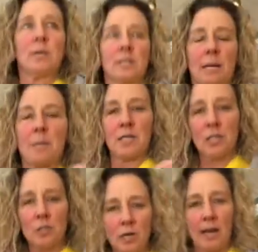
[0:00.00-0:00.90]
my sister
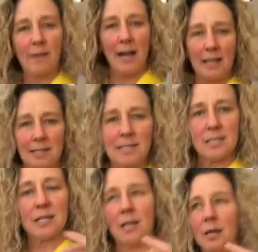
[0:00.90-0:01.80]
and I have had this
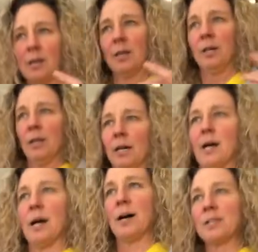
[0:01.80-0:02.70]

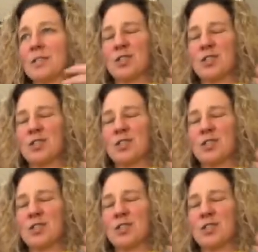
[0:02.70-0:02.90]
sister